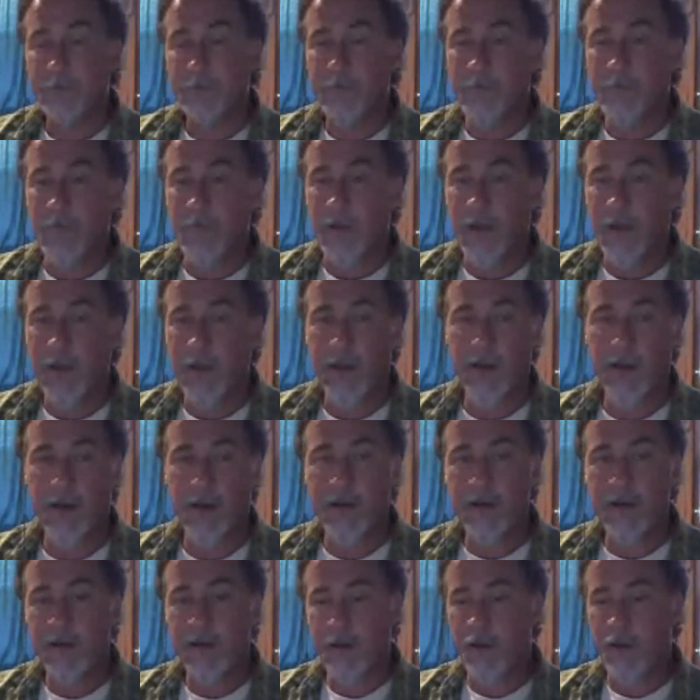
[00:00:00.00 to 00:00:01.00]
and
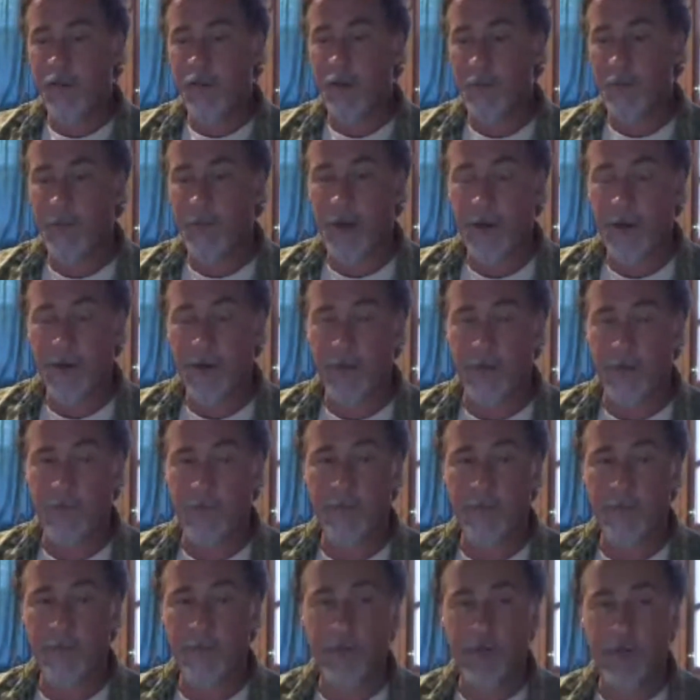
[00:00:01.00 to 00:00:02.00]
on the bottom
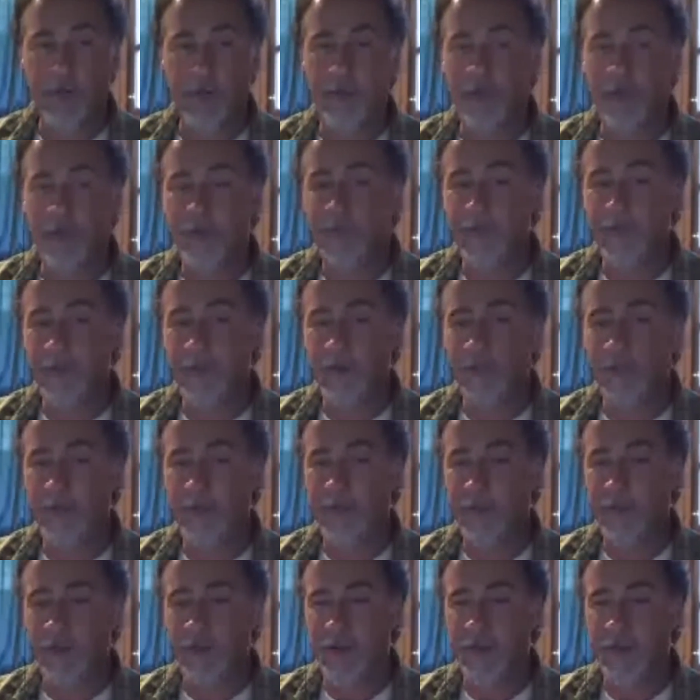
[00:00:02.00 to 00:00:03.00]
is
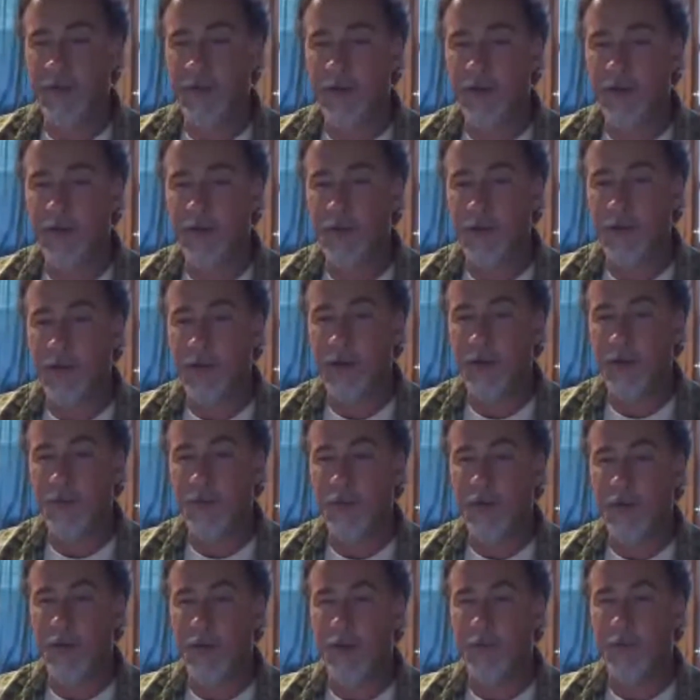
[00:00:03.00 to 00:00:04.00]
another layer of